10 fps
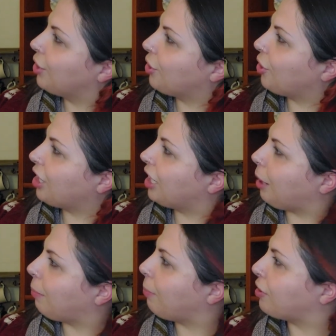cooking
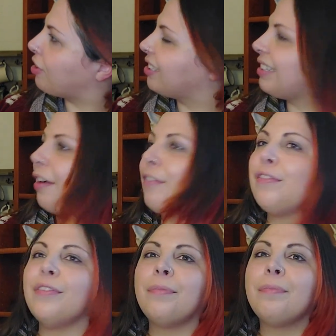up a bunch of stuff,
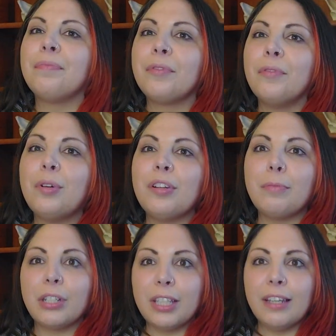which I'm
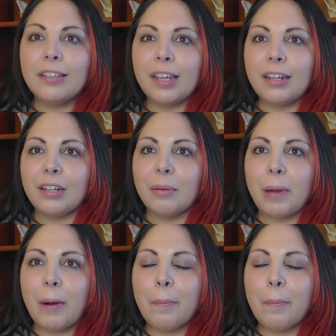really excited about.